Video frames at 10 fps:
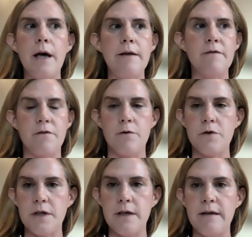
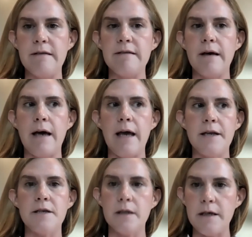insertions uh,
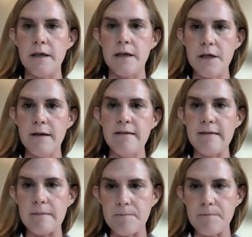and deletions.